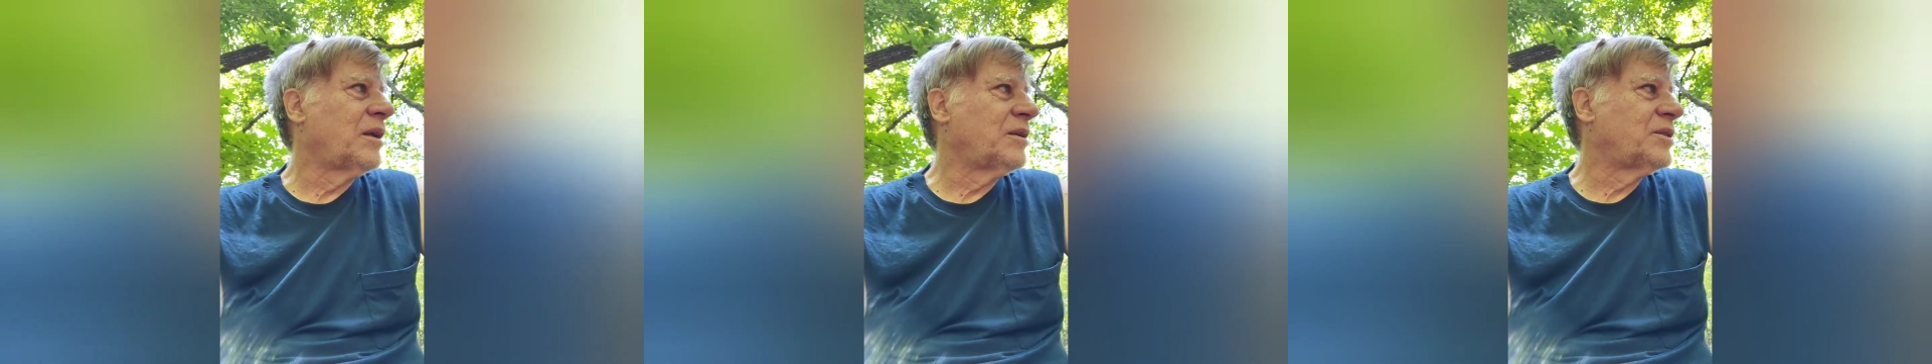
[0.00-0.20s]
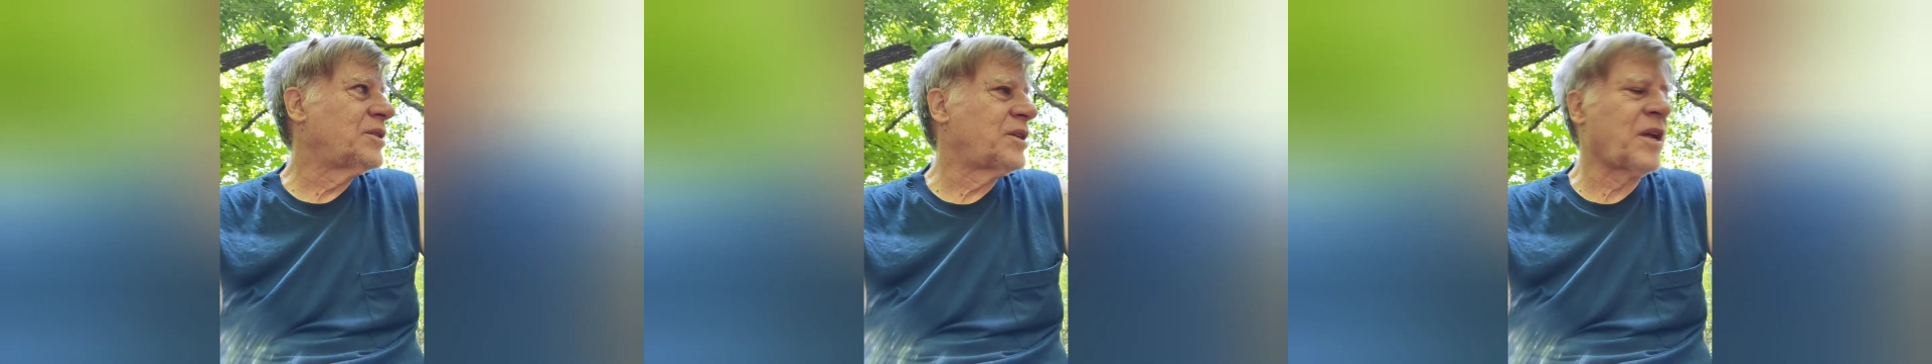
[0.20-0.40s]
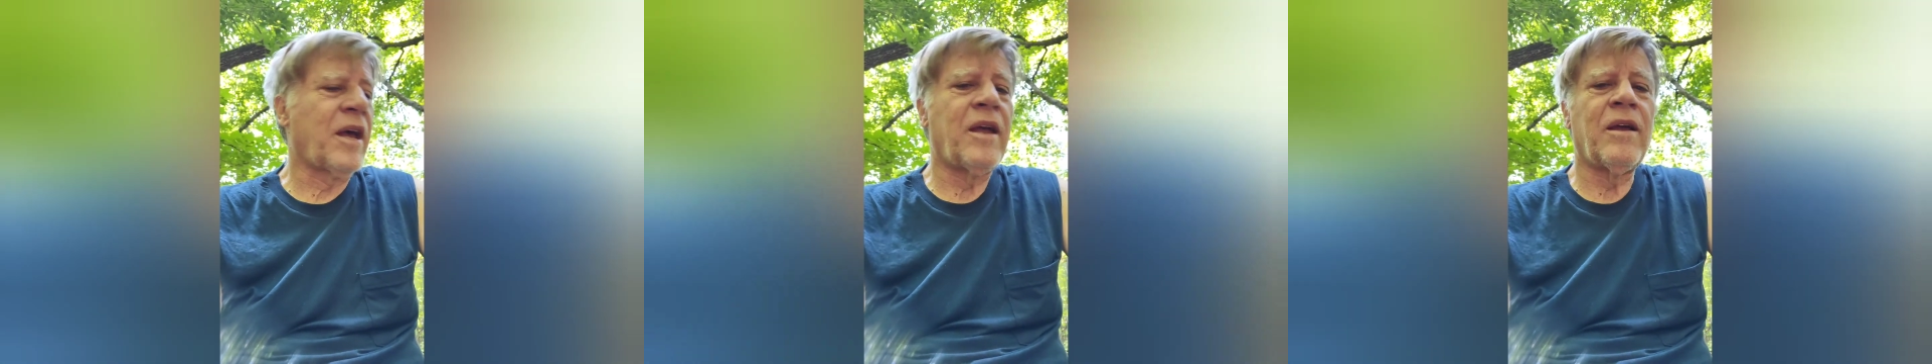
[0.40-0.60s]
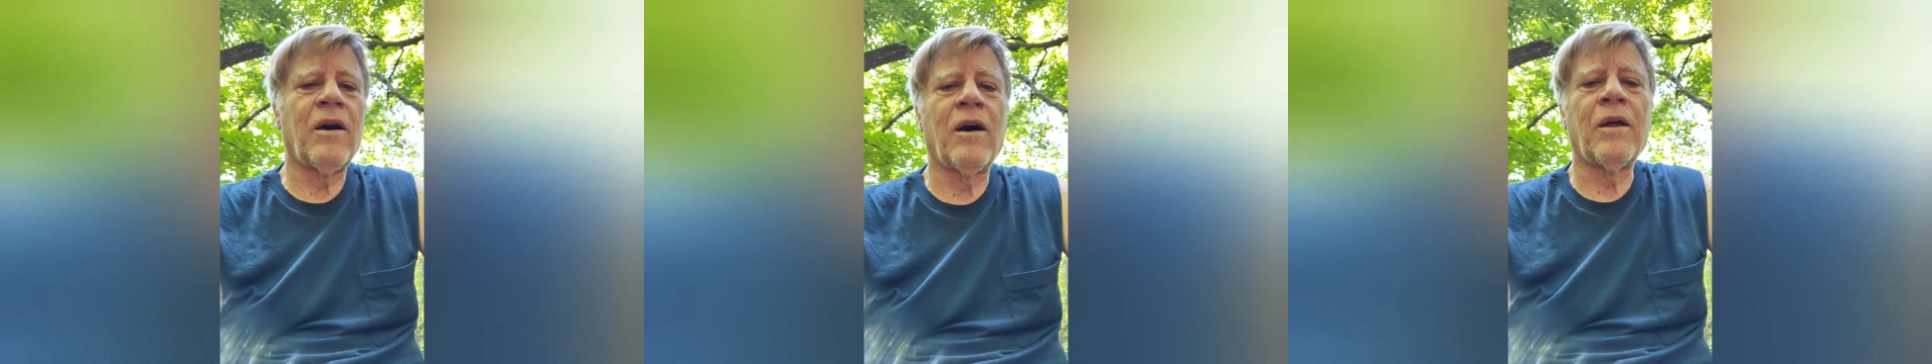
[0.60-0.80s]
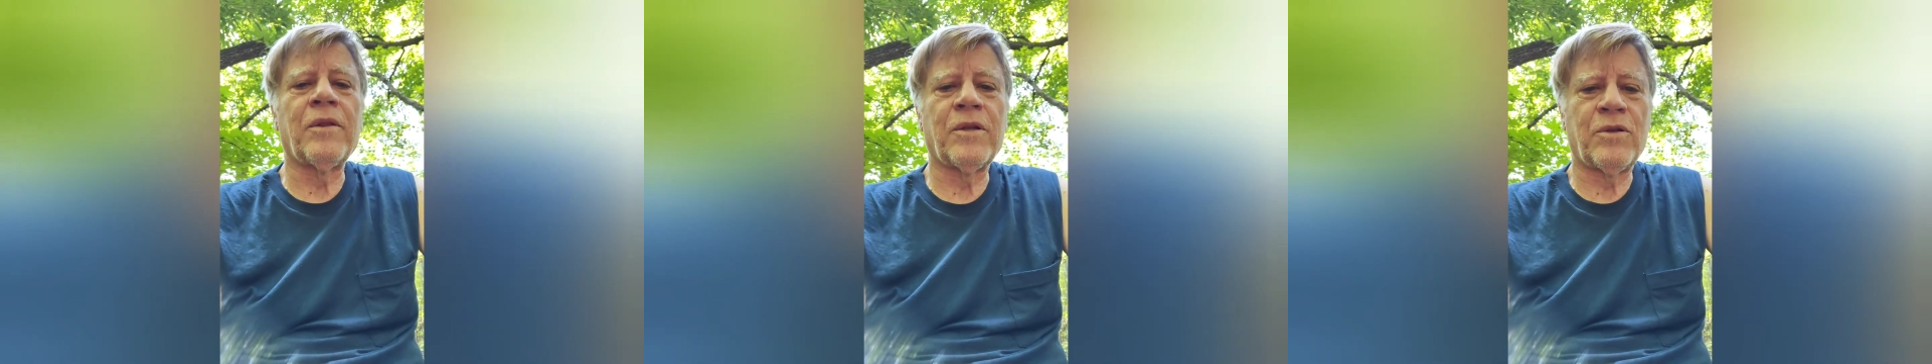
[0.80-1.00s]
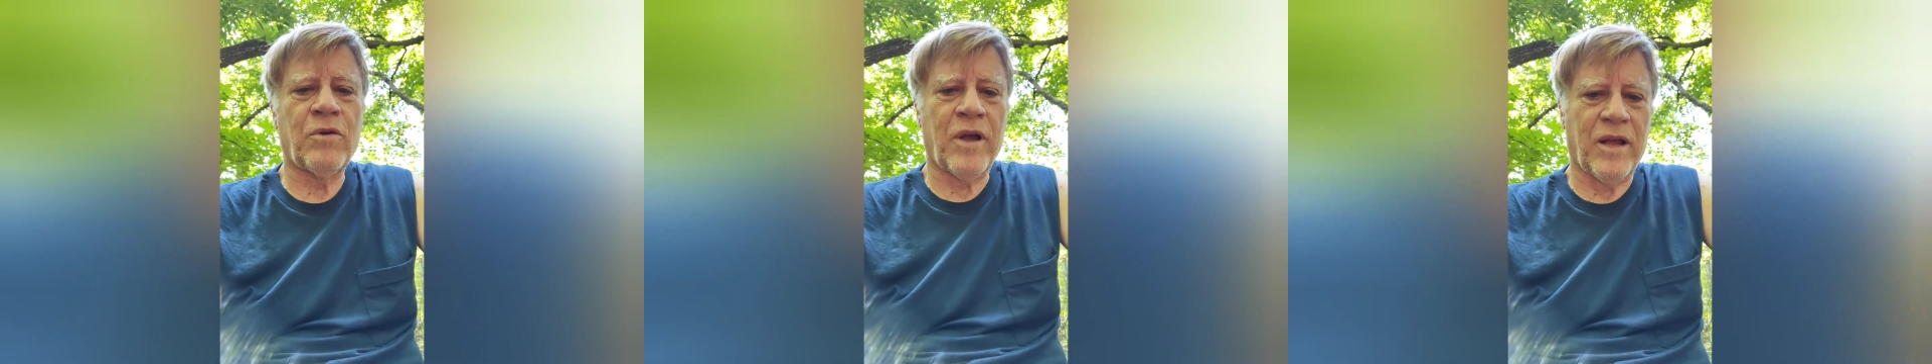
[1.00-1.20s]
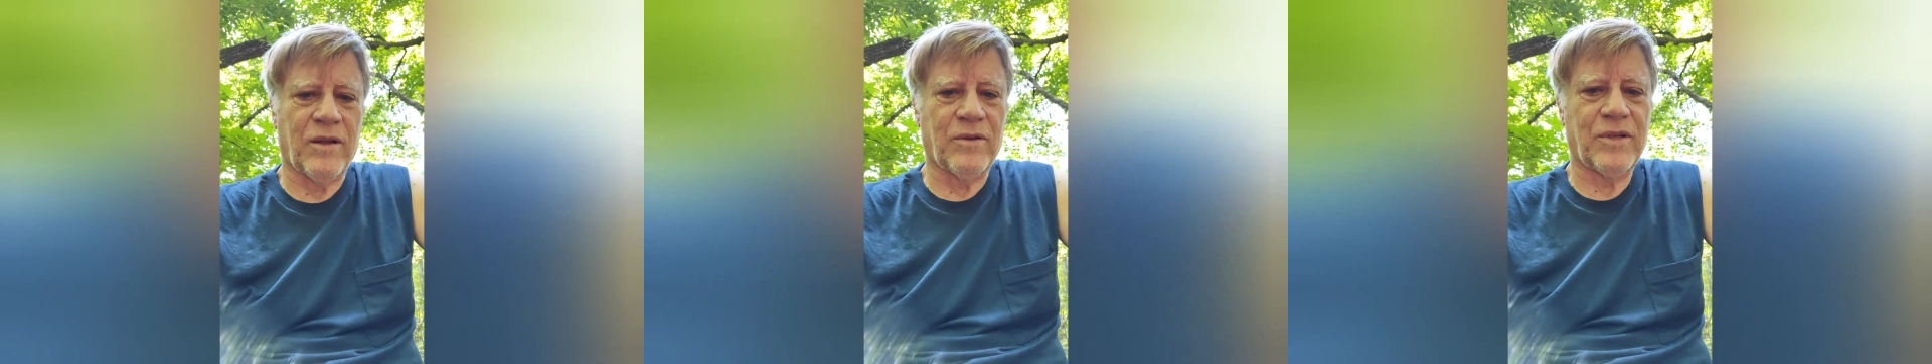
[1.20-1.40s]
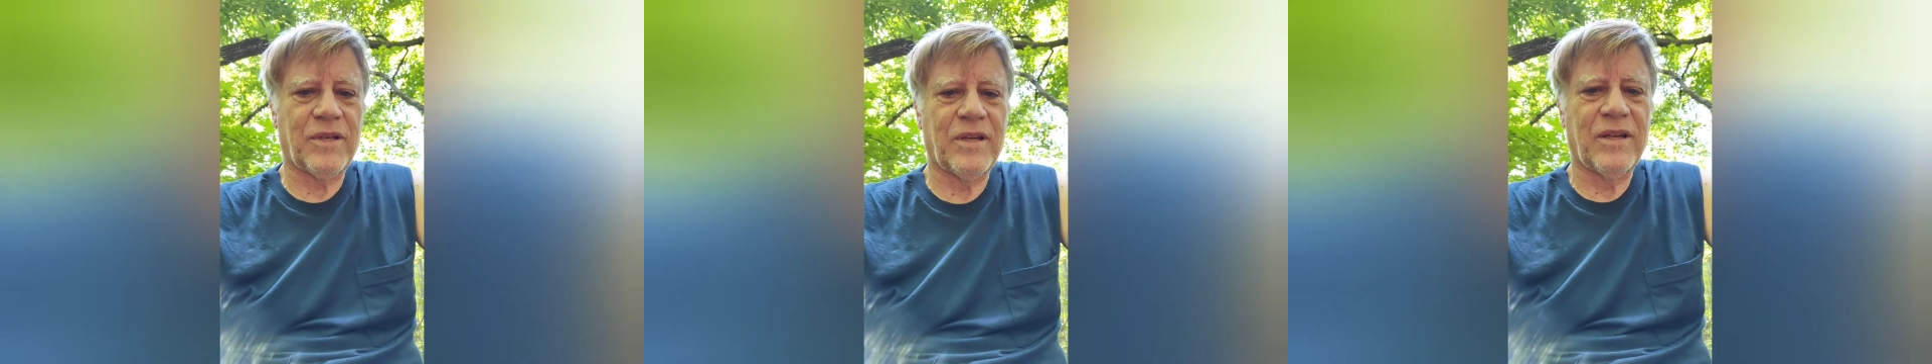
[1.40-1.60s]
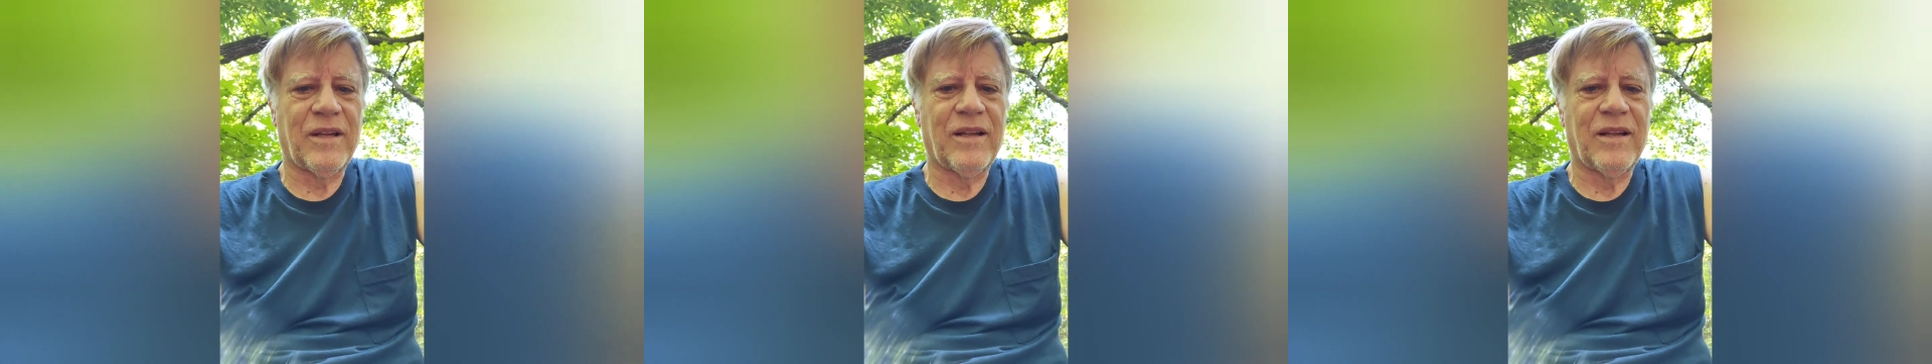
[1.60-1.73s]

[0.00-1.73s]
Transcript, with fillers: Stay on the trails.